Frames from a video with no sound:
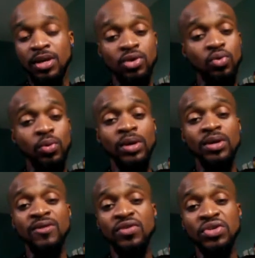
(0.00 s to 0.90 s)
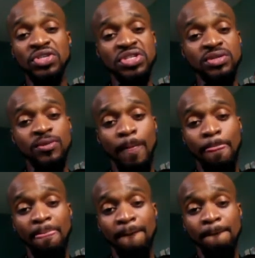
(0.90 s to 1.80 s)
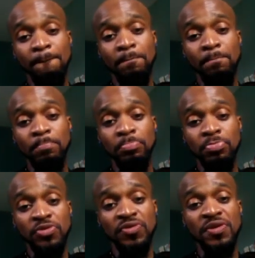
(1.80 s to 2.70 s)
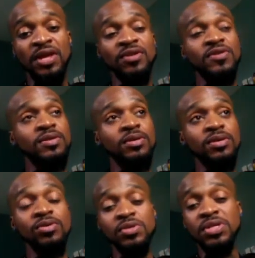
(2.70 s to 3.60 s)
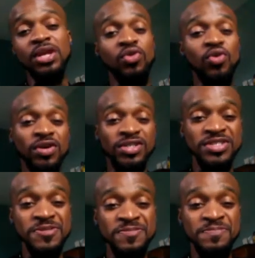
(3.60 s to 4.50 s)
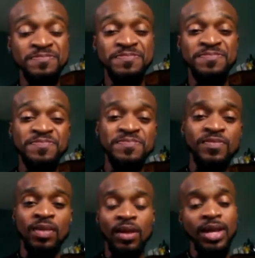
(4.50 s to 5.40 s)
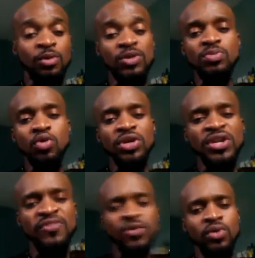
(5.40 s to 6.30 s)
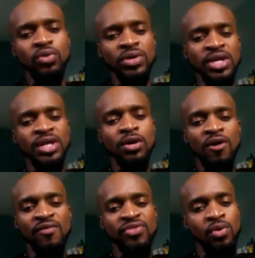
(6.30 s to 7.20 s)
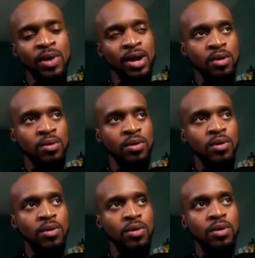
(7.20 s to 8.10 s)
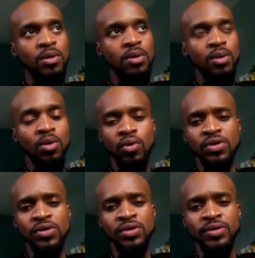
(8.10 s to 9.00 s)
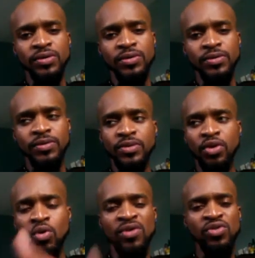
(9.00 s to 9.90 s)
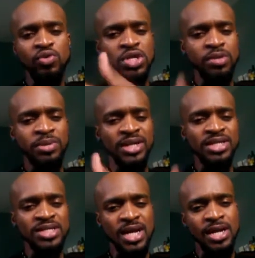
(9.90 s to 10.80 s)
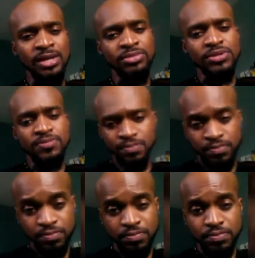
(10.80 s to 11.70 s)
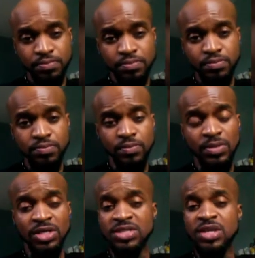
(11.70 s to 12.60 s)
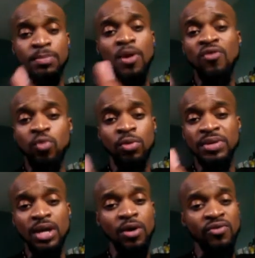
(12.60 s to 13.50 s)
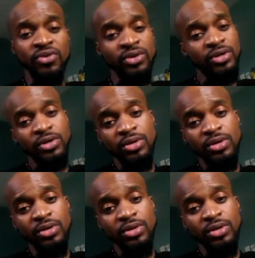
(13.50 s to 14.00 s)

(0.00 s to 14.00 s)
And you will if you just stay the you know, stay the course. Like what's more difficult, getting off the ground or going through turbulent times? Cuz they're both will be over.